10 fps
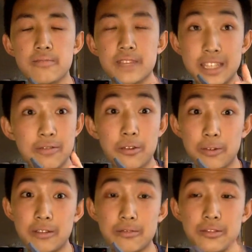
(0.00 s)
except for
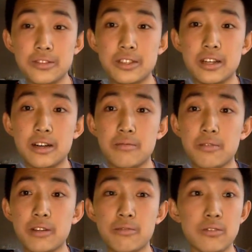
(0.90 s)
when it rolls.
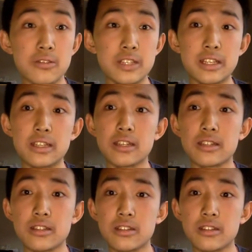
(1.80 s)
When it rolls, it